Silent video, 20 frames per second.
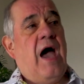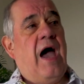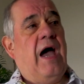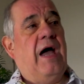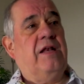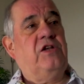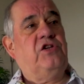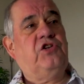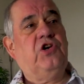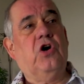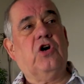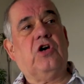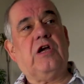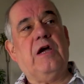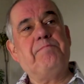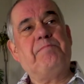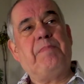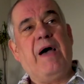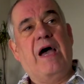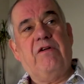and Chuck
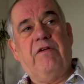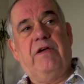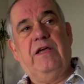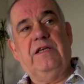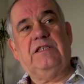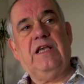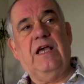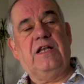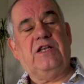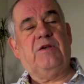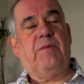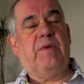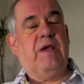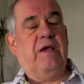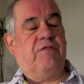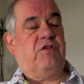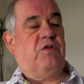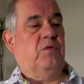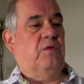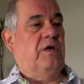Berry said to me
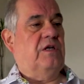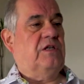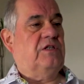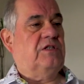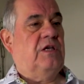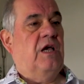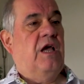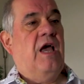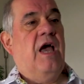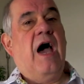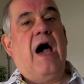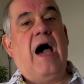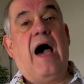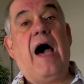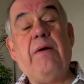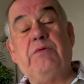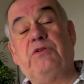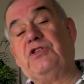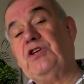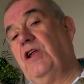afterwards,
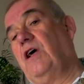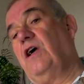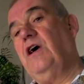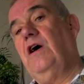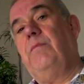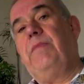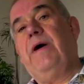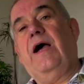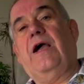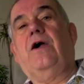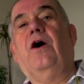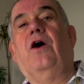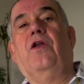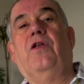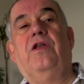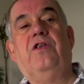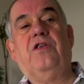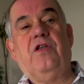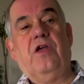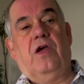I was going to go back on
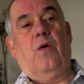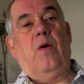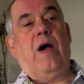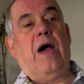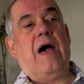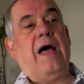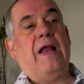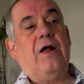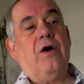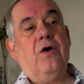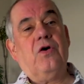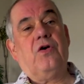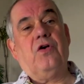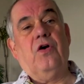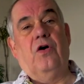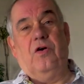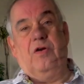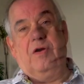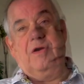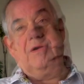and do an
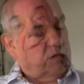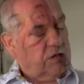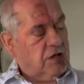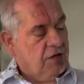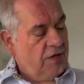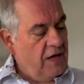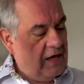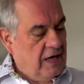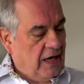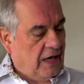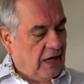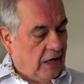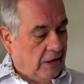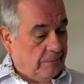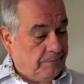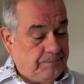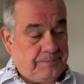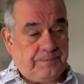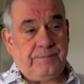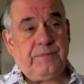encore. So there you go.